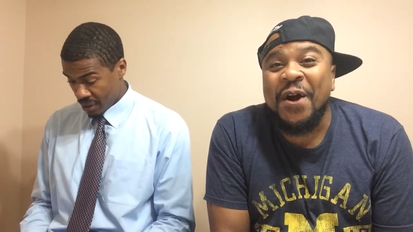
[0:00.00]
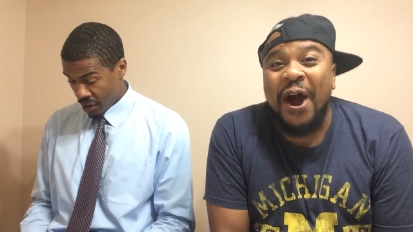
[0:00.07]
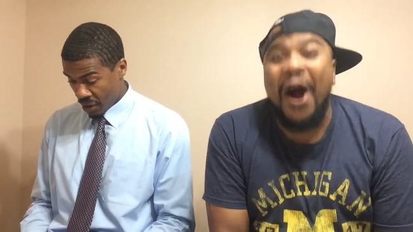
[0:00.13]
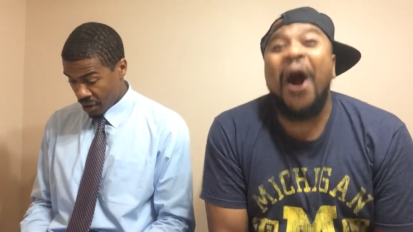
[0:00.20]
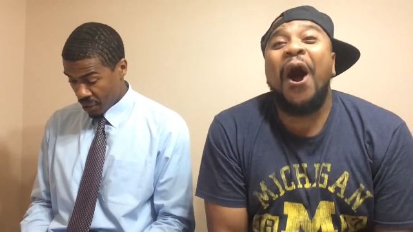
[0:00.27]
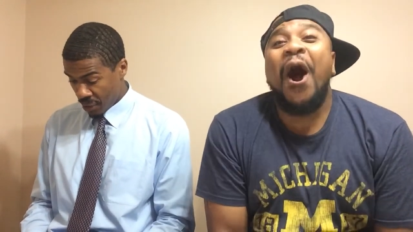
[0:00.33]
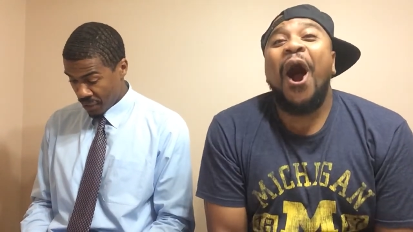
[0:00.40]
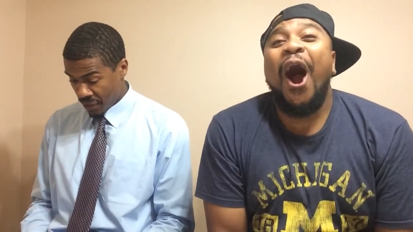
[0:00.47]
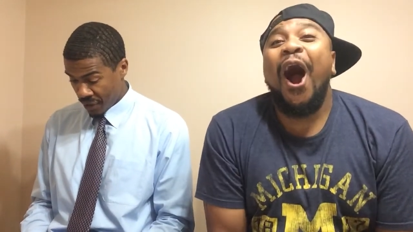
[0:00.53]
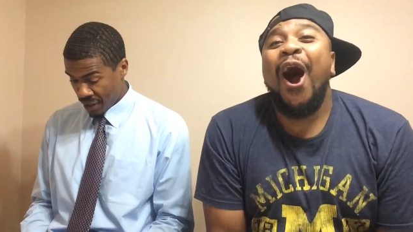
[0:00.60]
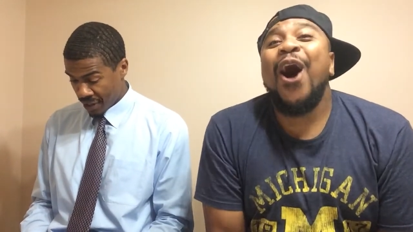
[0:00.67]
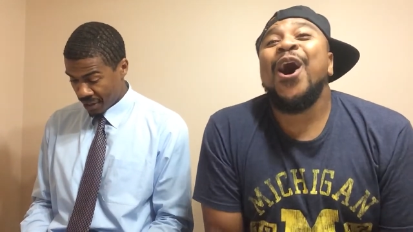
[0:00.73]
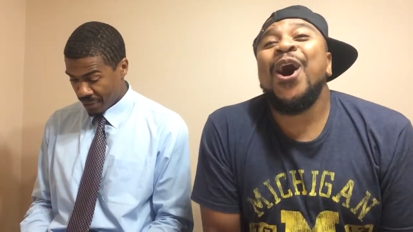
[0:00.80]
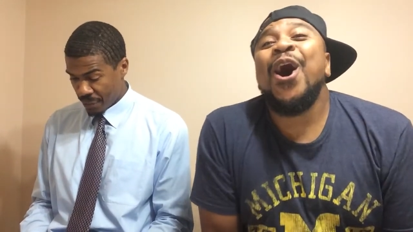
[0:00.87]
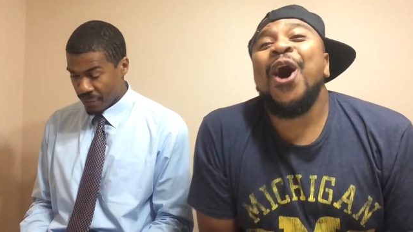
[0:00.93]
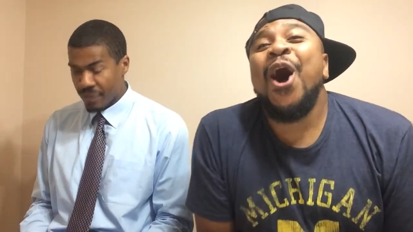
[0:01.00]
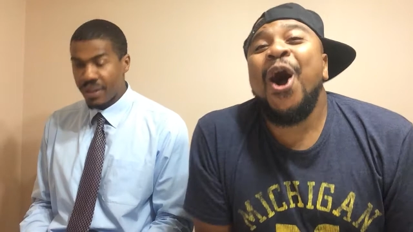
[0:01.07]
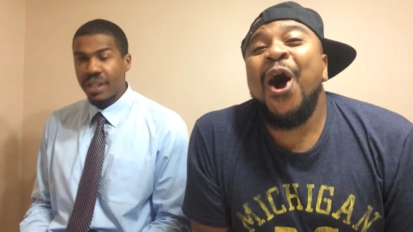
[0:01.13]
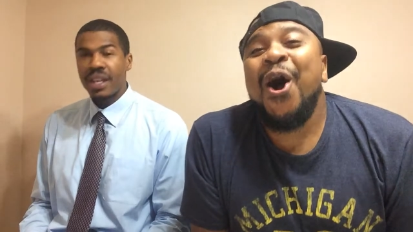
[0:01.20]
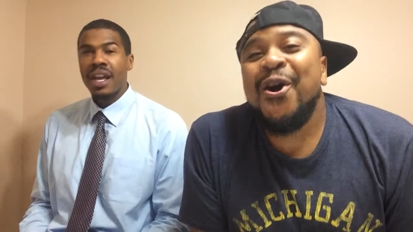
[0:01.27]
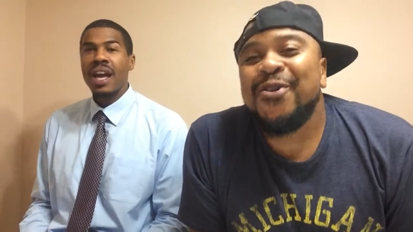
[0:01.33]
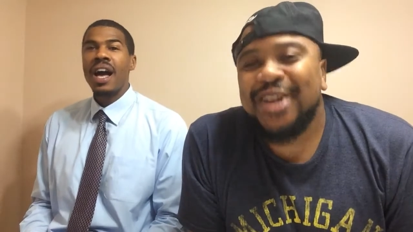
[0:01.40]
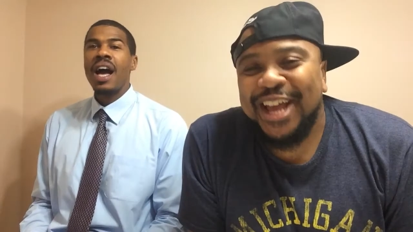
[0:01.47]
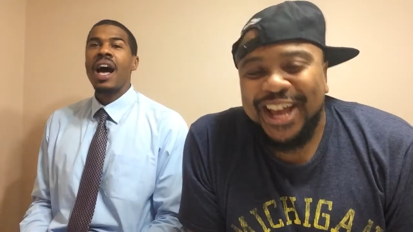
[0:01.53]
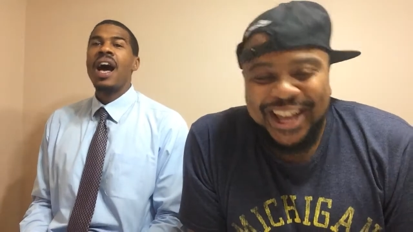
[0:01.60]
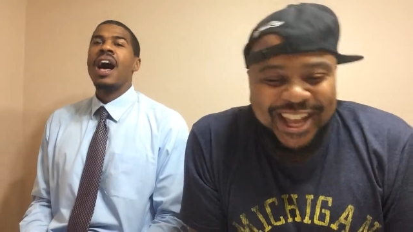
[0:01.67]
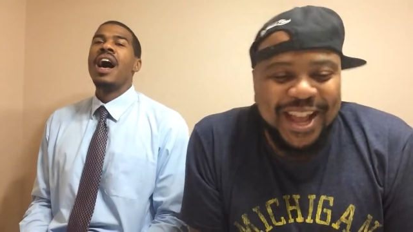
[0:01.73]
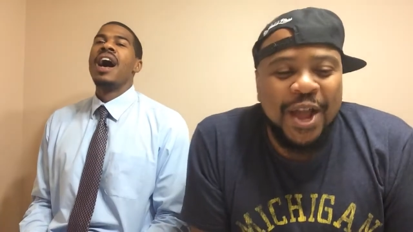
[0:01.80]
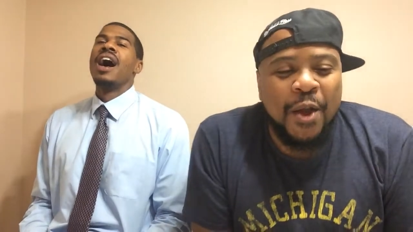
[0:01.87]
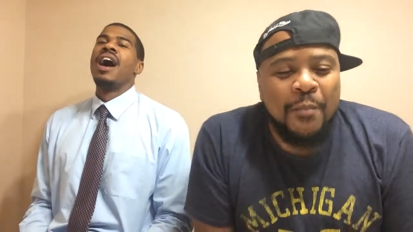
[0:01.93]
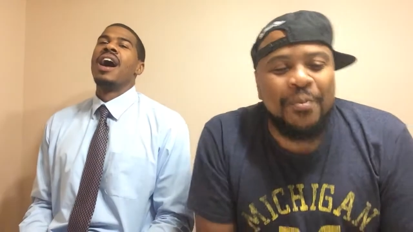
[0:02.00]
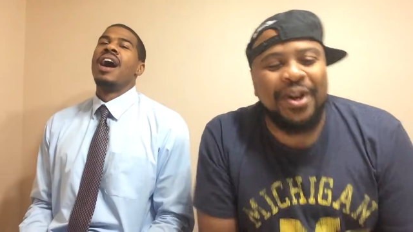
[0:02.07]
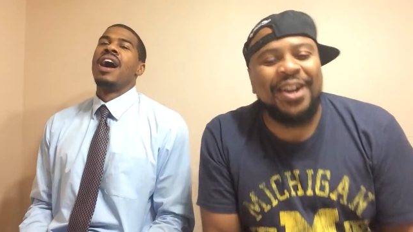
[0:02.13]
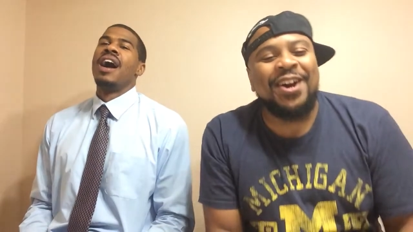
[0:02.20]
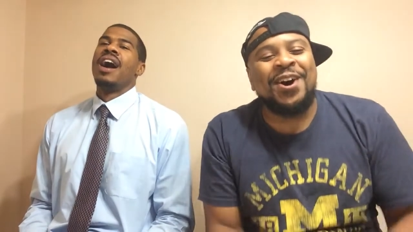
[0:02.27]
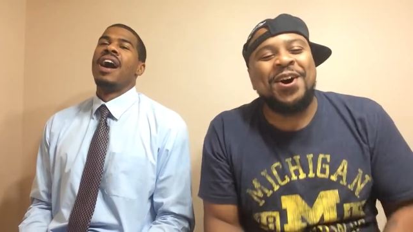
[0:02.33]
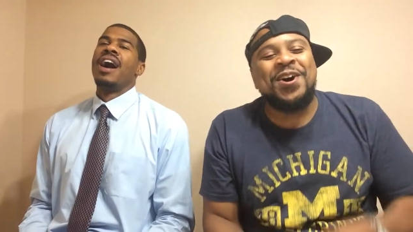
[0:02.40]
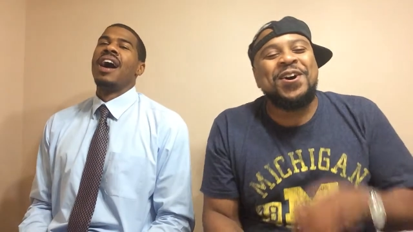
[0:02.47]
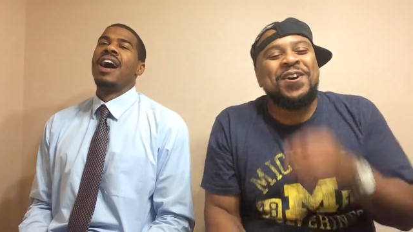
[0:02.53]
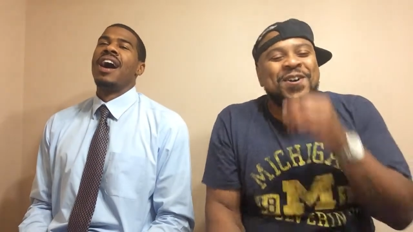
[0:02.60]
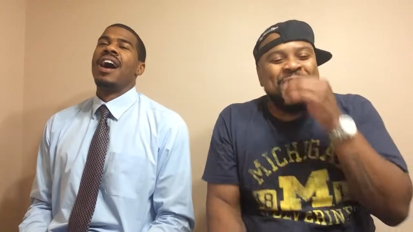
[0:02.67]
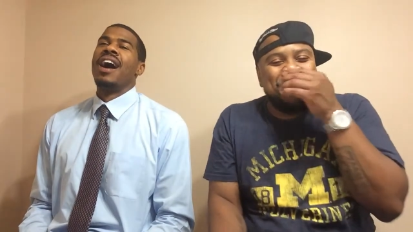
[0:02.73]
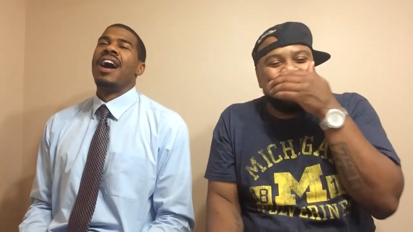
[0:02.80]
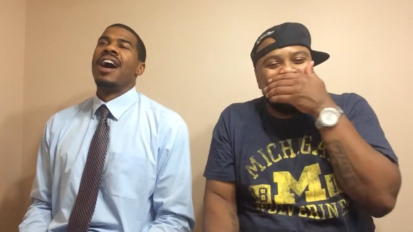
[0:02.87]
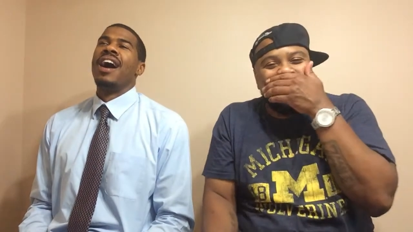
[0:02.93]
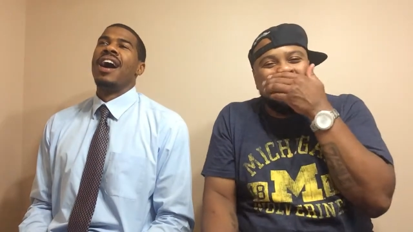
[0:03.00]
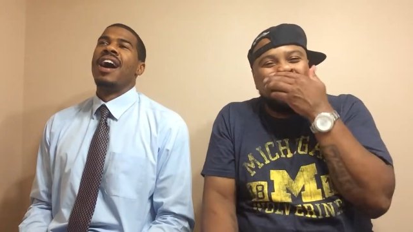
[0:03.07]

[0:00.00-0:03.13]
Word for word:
Speaker 1: Arthur Reed Franklin. Okay, but uh,